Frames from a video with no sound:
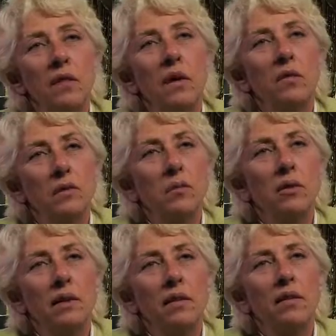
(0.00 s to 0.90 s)
think that was a
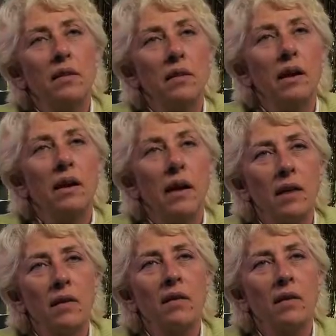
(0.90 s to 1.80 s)
brilliant thing to say.
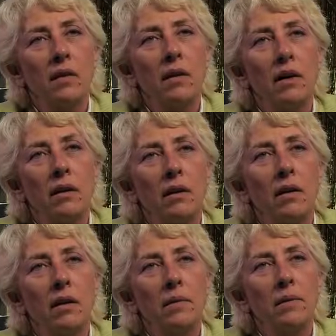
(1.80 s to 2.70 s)
I did see that
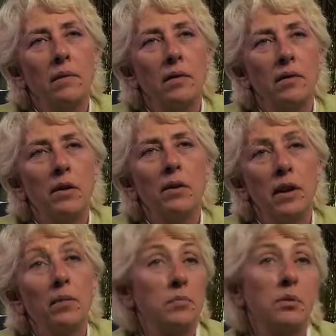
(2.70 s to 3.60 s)
interview,
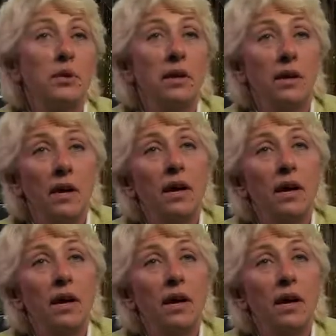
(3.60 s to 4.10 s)
and it was brilliant.